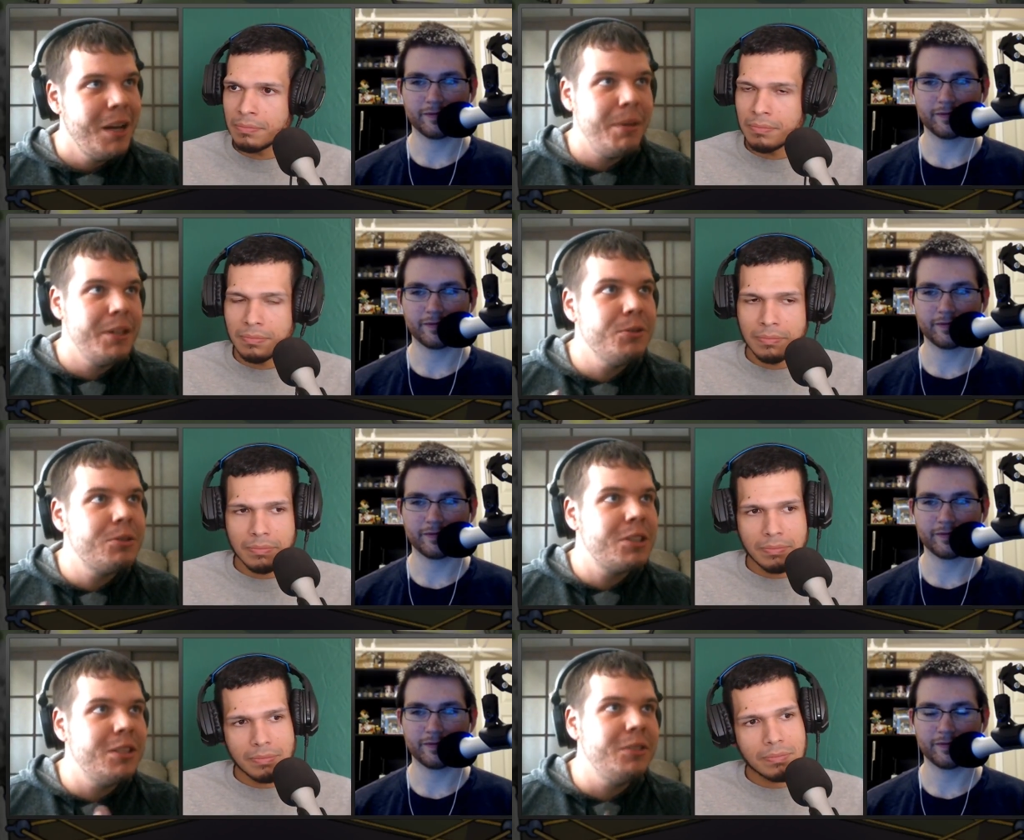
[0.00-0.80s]
Speaker 1: But you
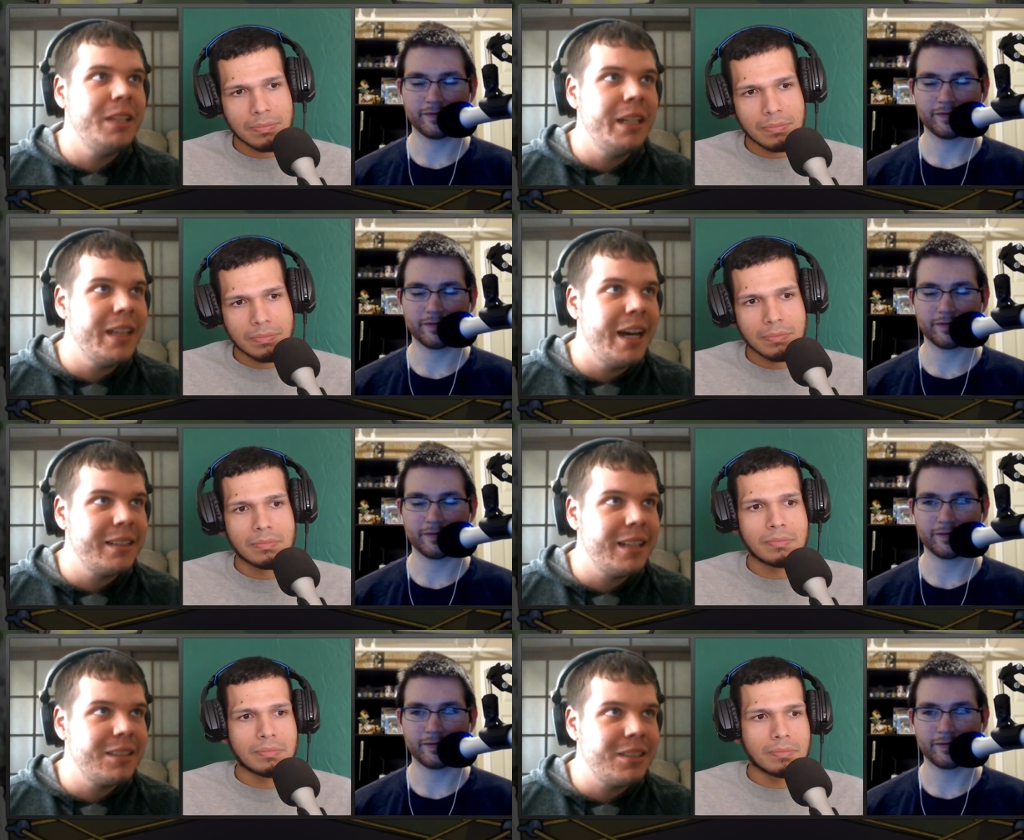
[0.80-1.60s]
still need that.
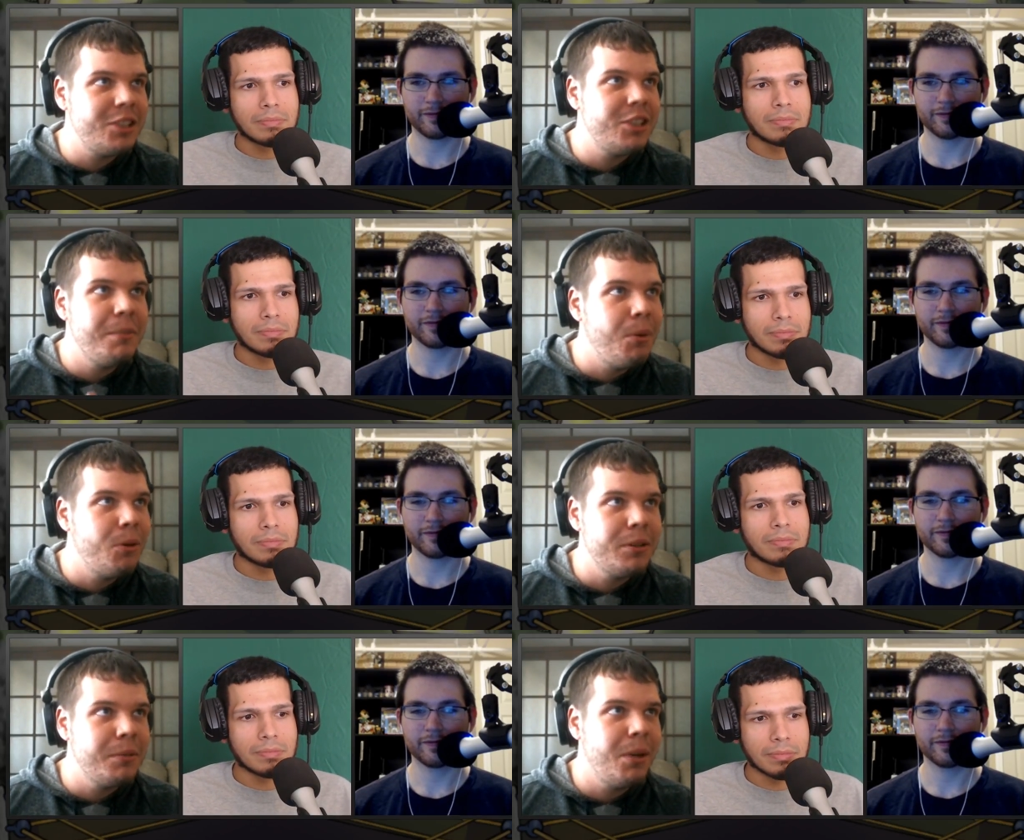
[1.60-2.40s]
That's such an
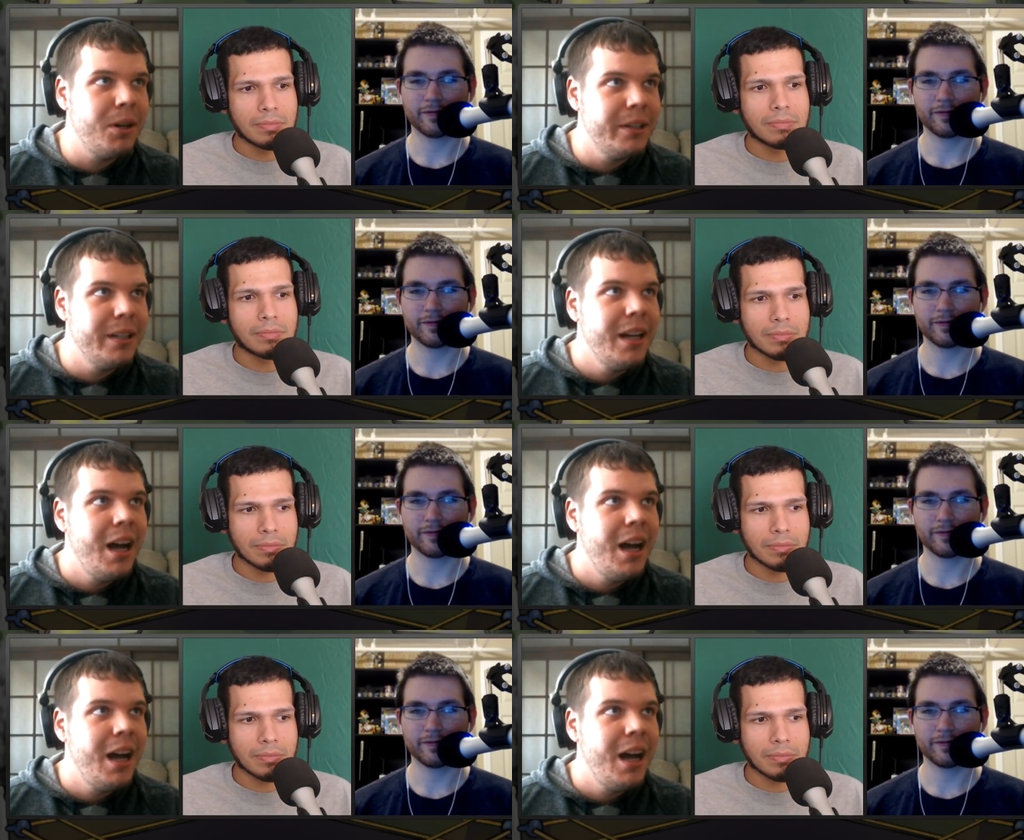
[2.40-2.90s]
important part